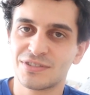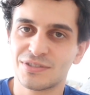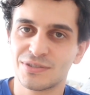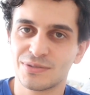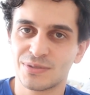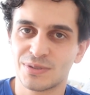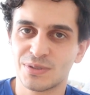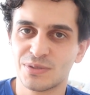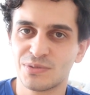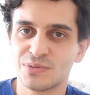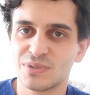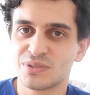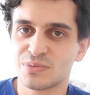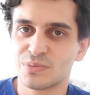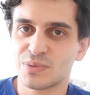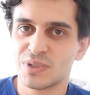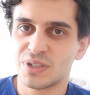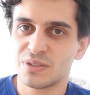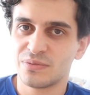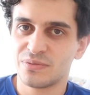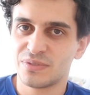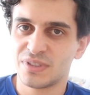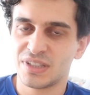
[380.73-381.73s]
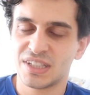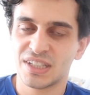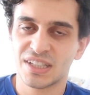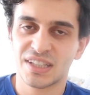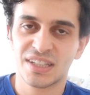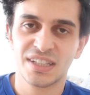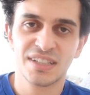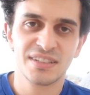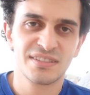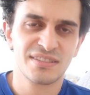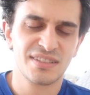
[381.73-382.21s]
So this was one of
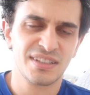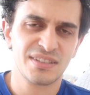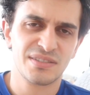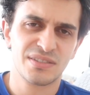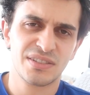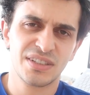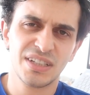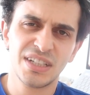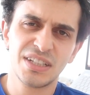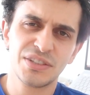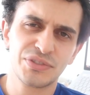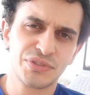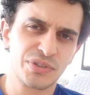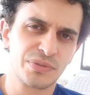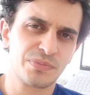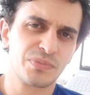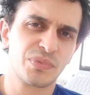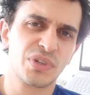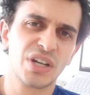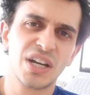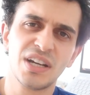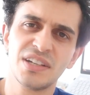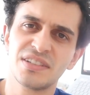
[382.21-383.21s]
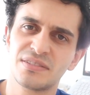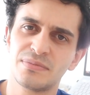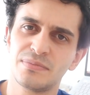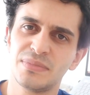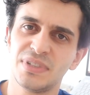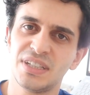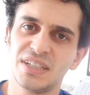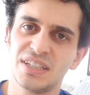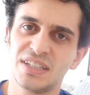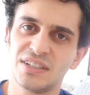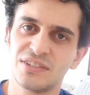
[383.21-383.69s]
the things that really surprised
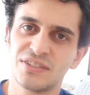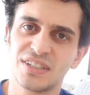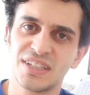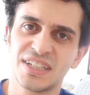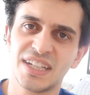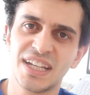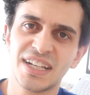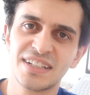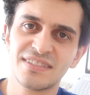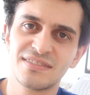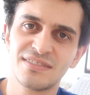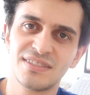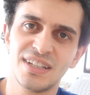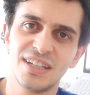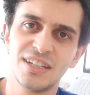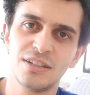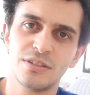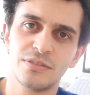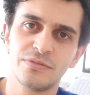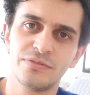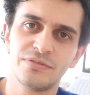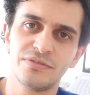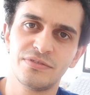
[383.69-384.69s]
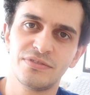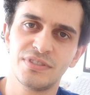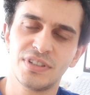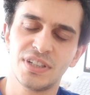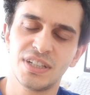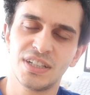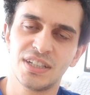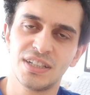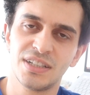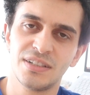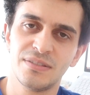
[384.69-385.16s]
me on the next day of
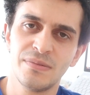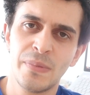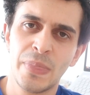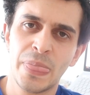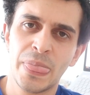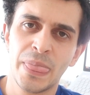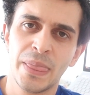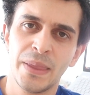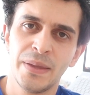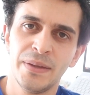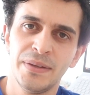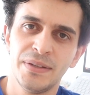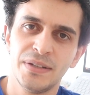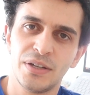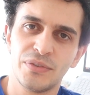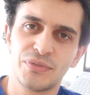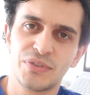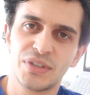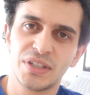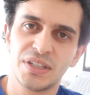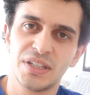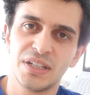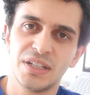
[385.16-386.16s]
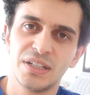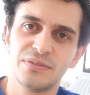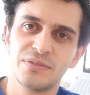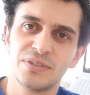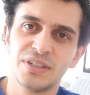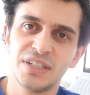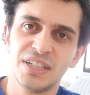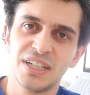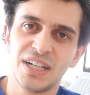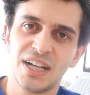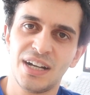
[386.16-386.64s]
the delivery,